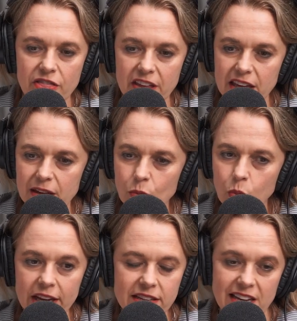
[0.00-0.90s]
the
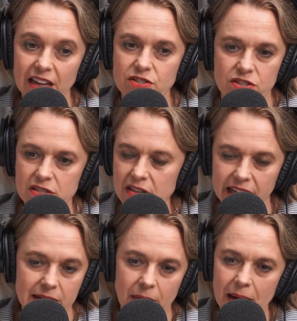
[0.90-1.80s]
weird textures, like
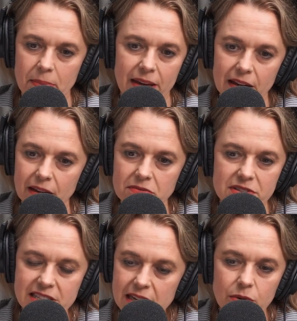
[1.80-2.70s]
it might be a
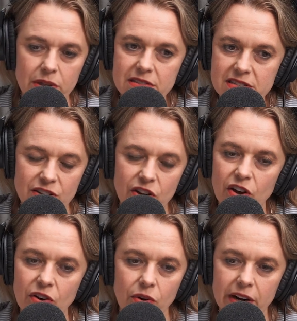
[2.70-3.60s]
sequined
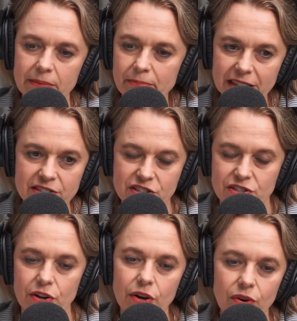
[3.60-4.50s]
skirt or an embellished
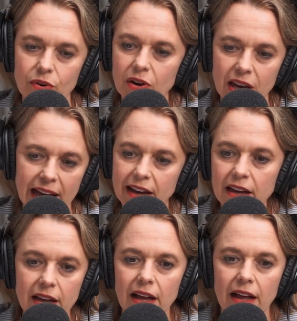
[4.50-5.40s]
skirt or like
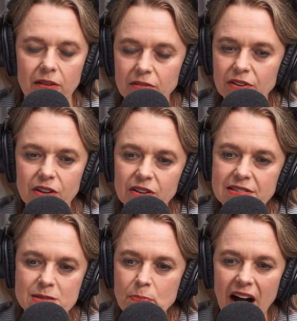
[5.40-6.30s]

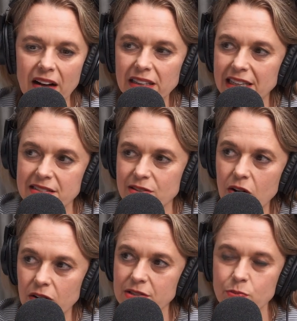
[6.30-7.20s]
sparkly
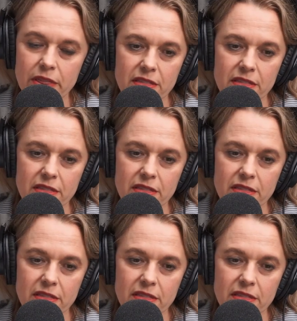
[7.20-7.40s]
socks with